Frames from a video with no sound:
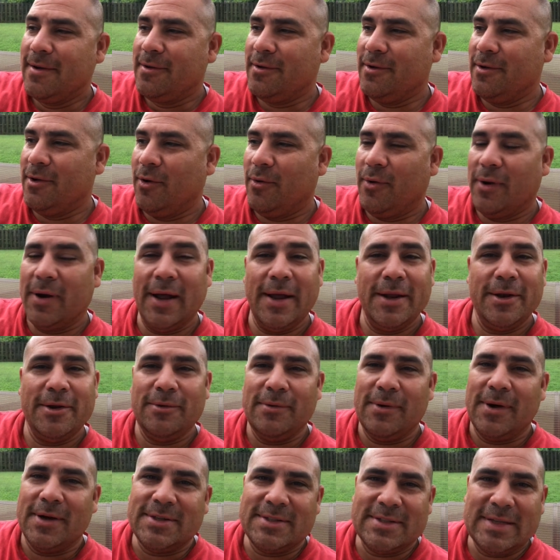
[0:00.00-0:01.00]
You know what I
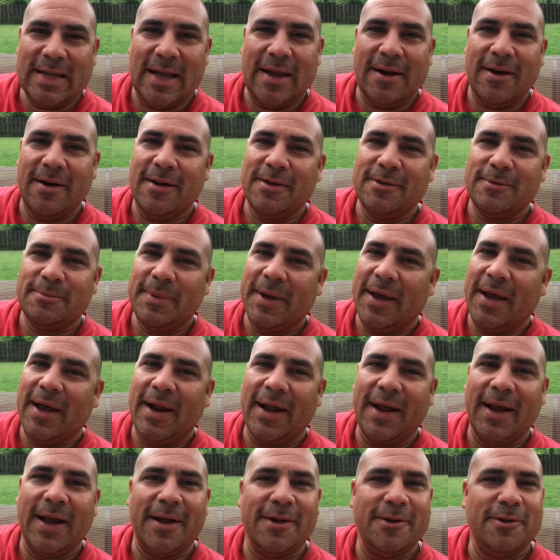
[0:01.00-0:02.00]
do on Saturdays,
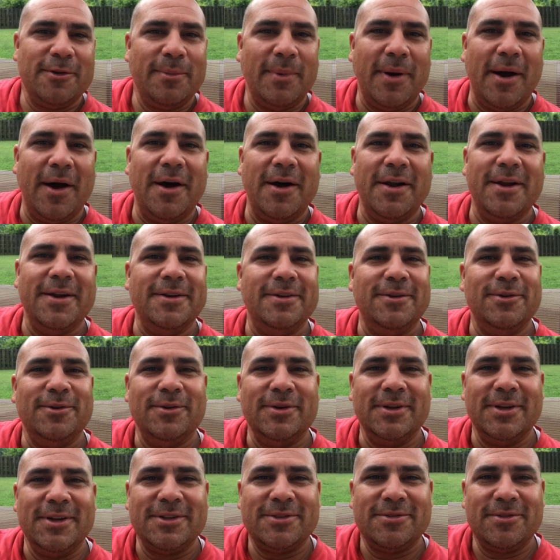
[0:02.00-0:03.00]
man. I gotta do my honeydew
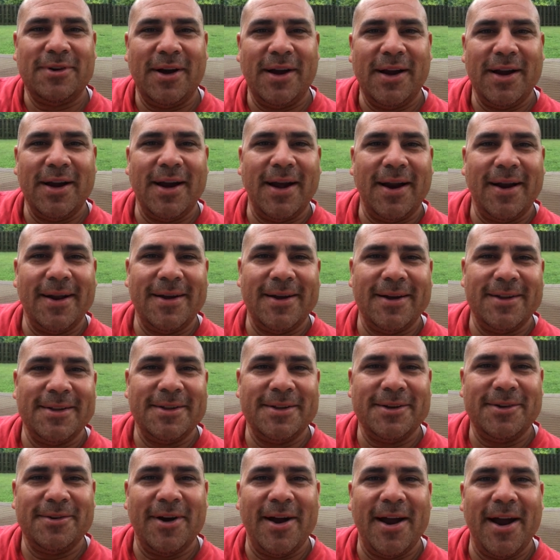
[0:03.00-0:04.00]
list, right? Gotta cut
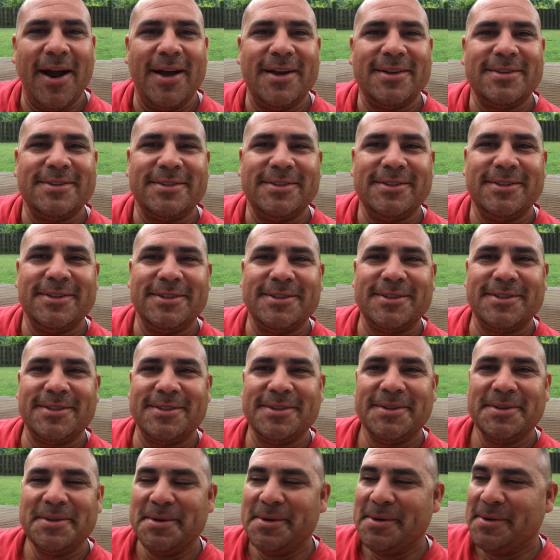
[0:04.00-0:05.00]
the grass and
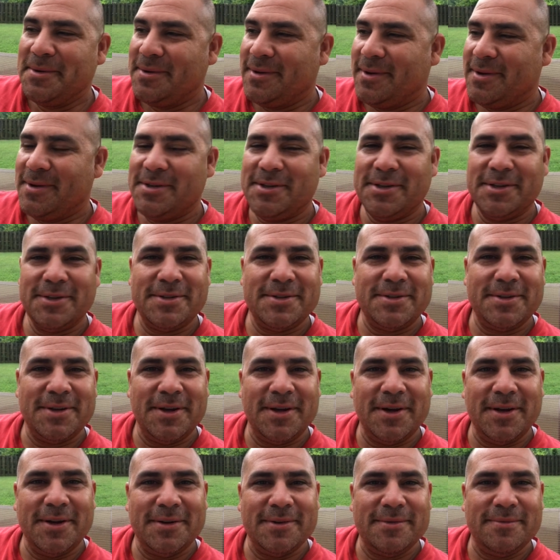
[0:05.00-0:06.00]
just
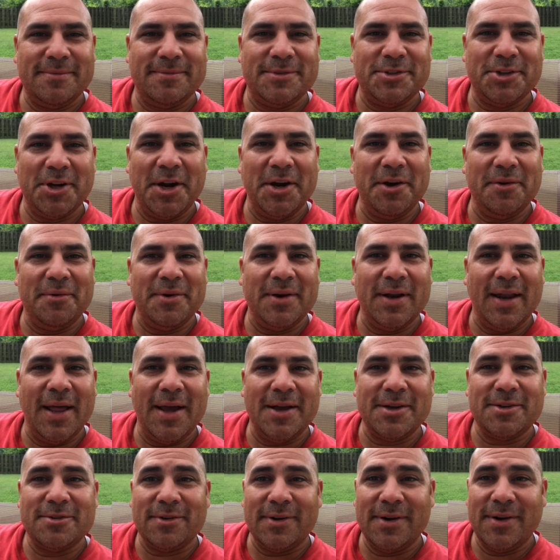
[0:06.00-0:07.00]
try to
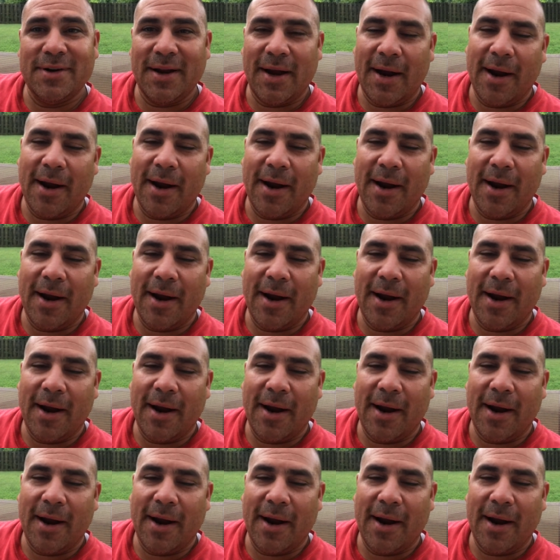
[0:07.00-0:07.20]
relax, right?